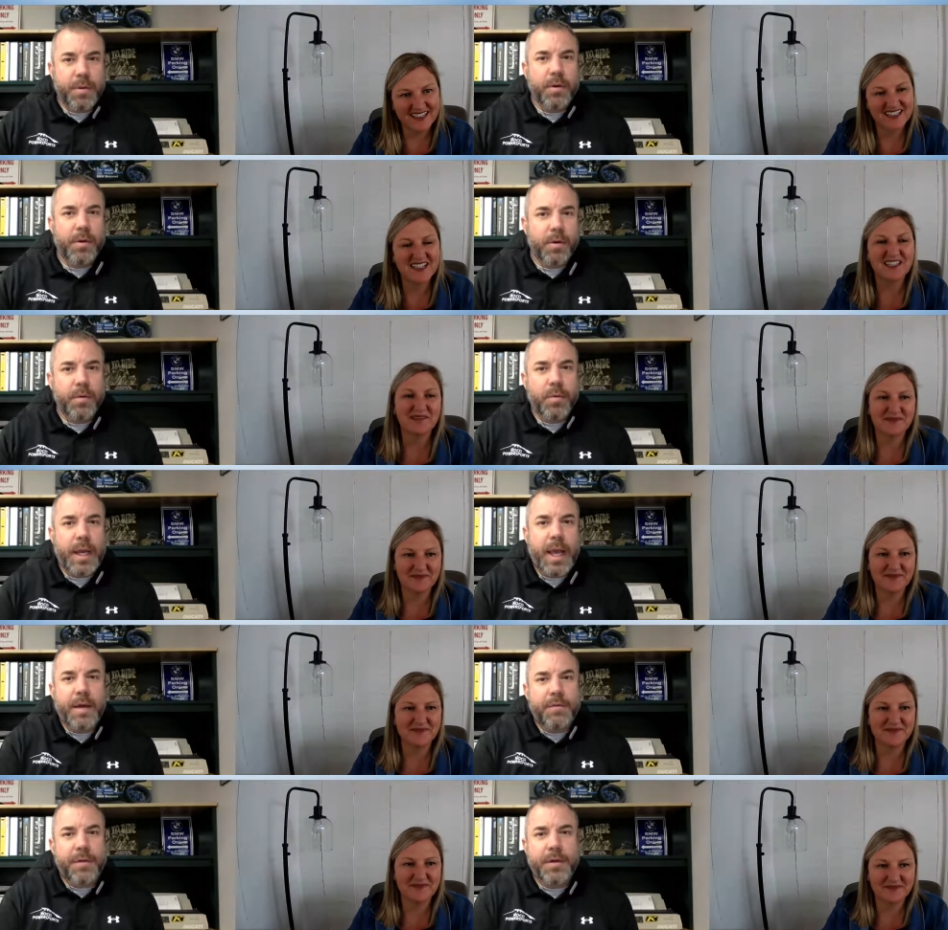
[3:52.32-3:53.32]
Speaker 1: or or what
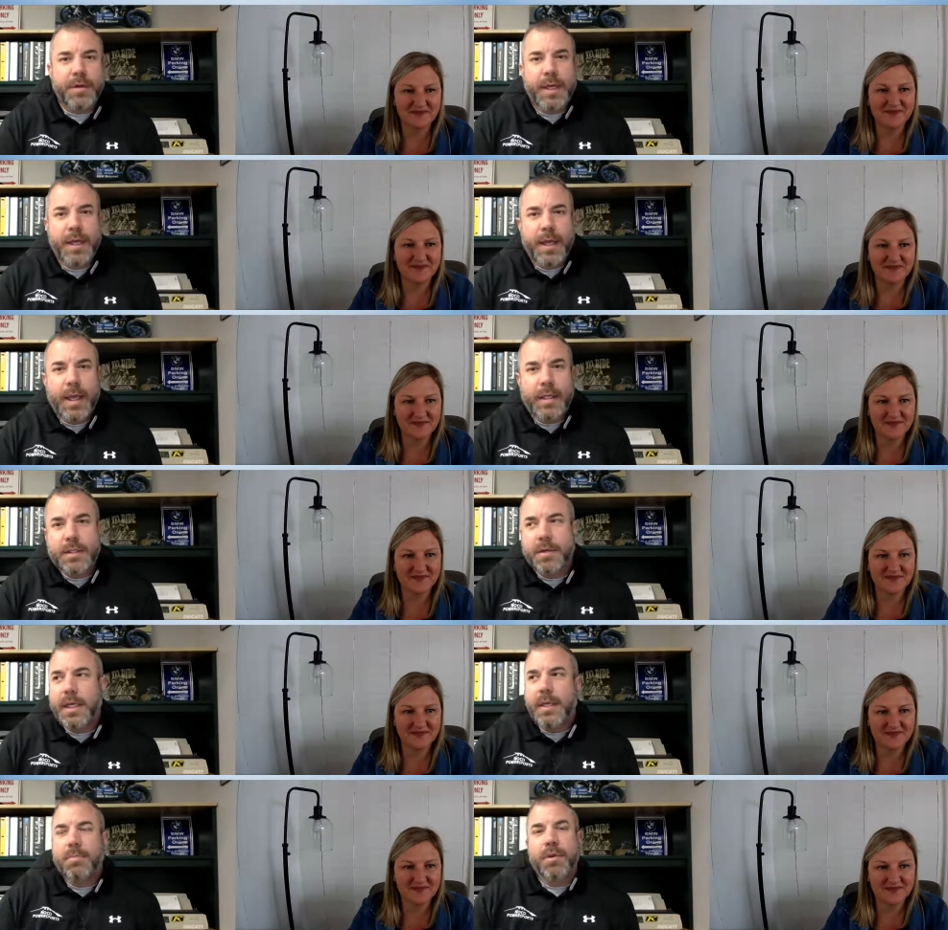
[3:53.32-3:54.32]
have you, and so
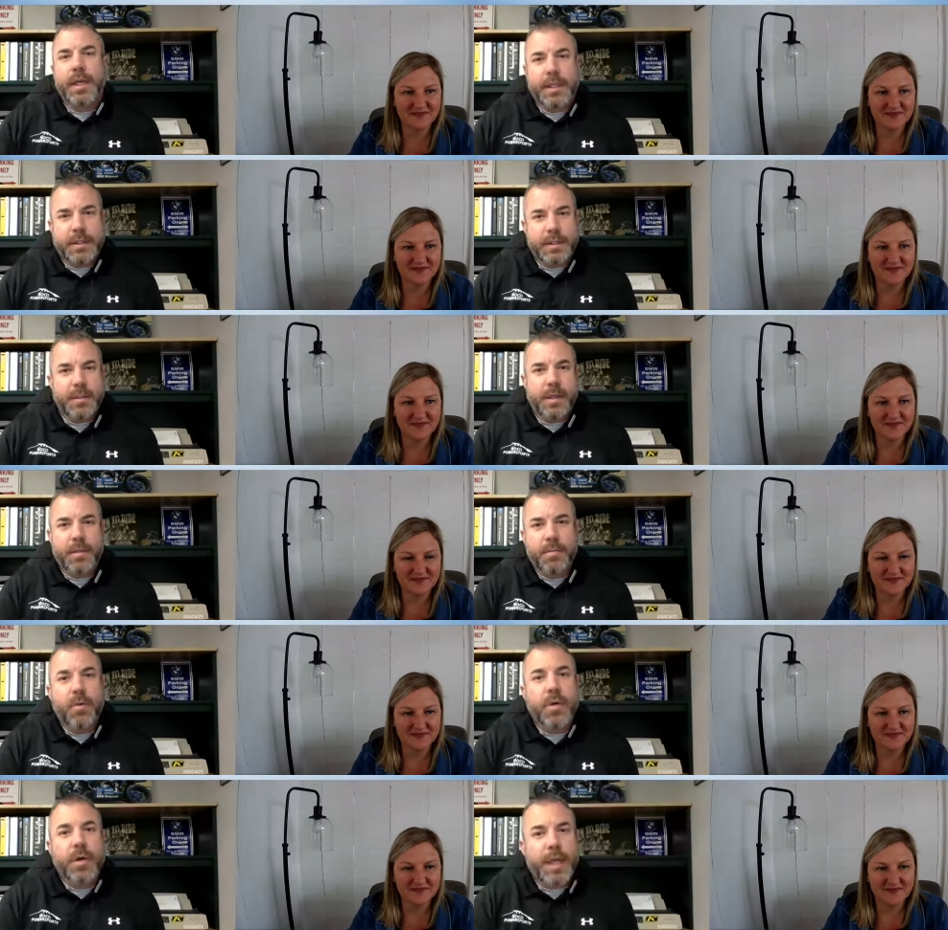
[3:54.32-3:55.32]
he brings uh,
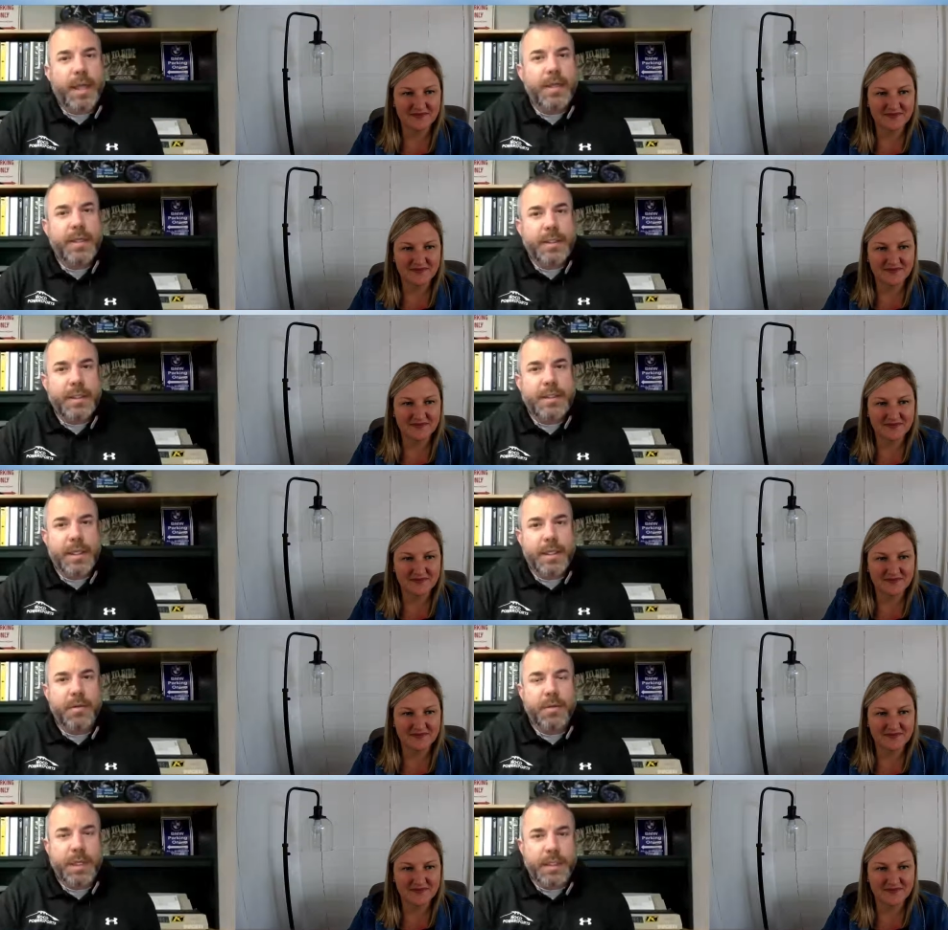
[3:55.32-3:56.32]
more candidates in
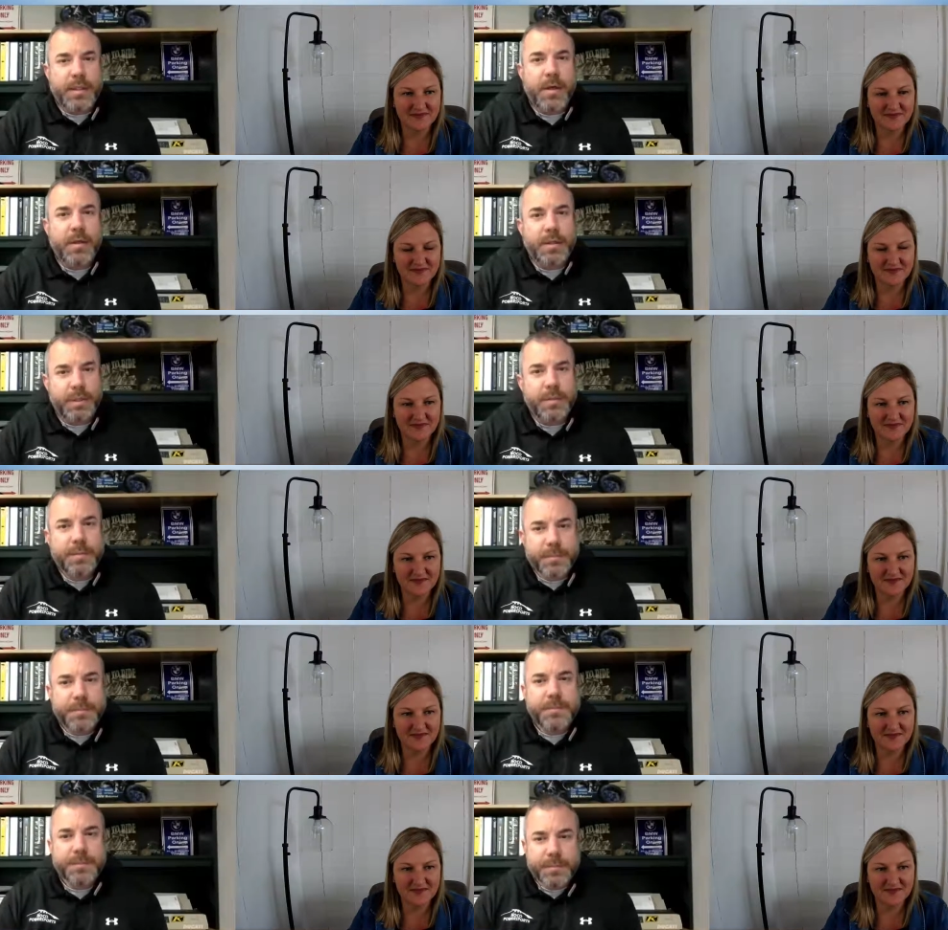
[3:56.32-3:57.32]
that we can talk to.
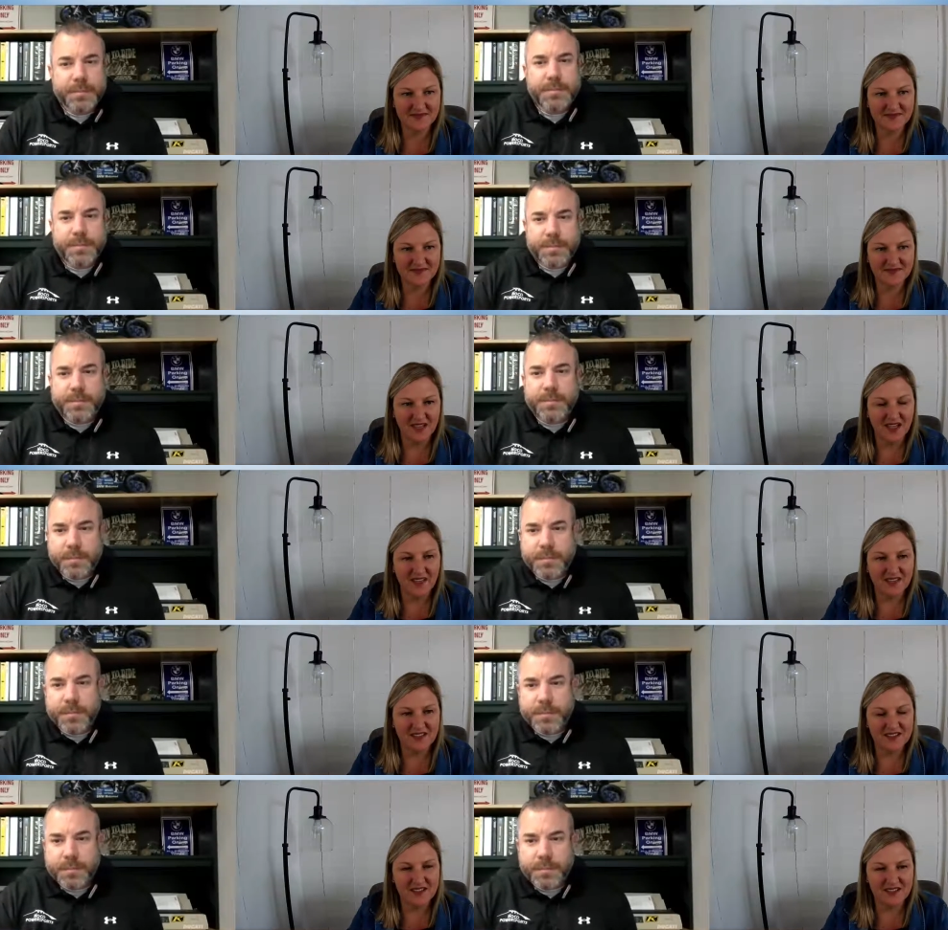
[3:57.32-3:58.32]

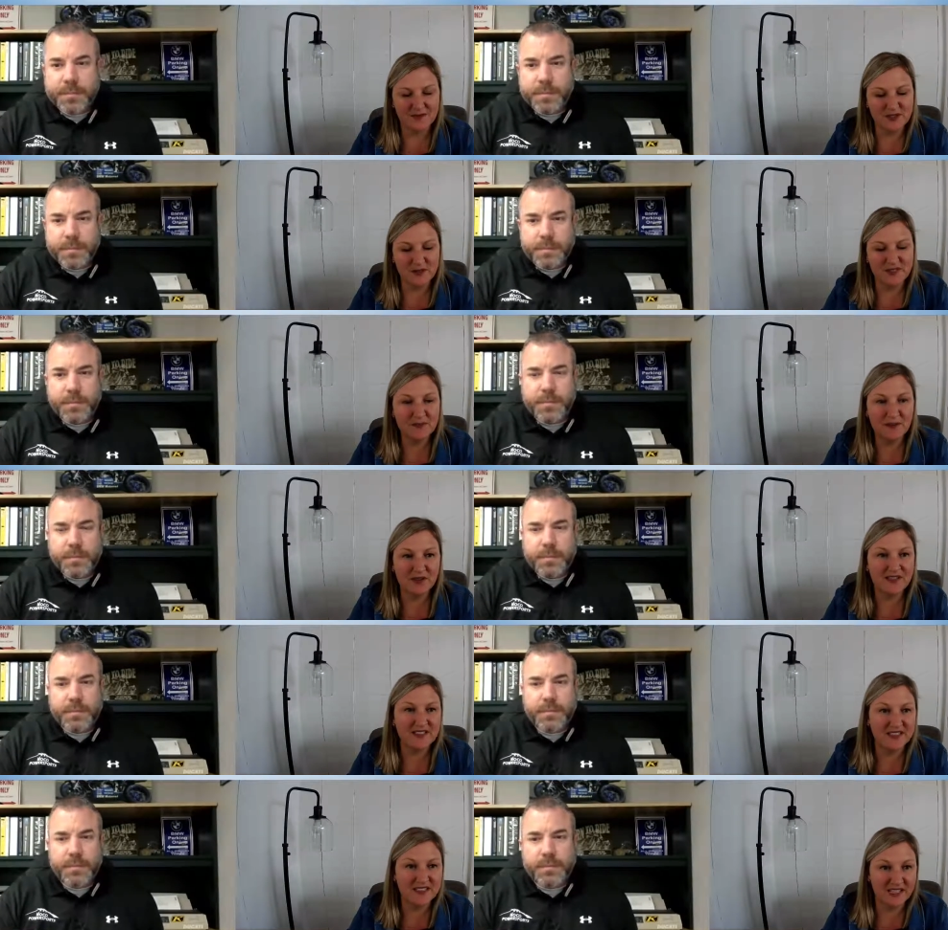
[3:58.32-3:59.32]
Speaker 2: That's awesome. So it's been
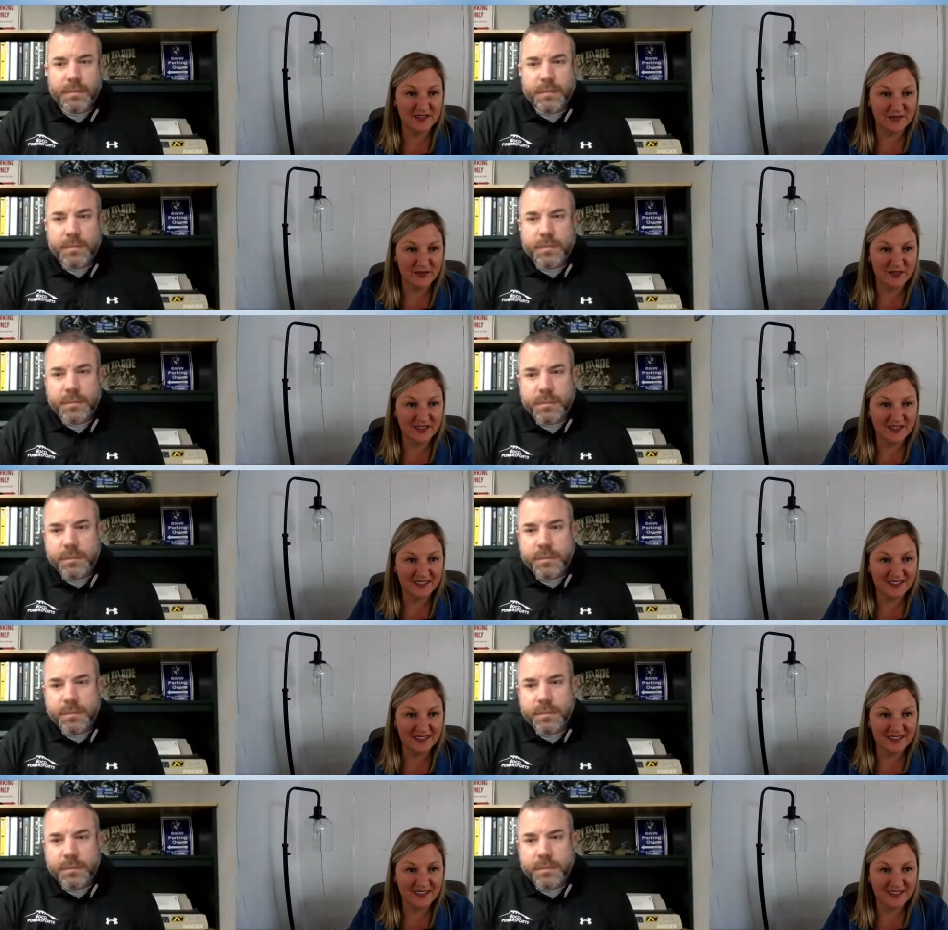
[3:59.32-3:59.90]
pretty successful.